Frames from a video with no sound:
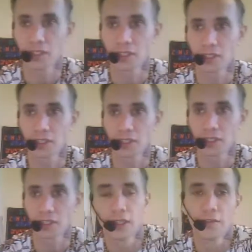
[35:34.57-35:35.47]
things we
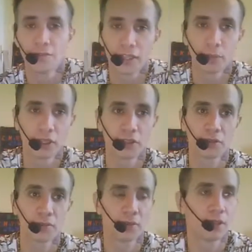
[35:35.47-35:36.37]
can do.
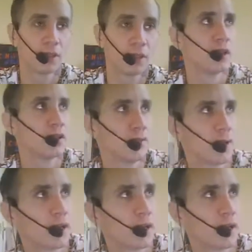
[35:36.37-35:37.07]
Think of things you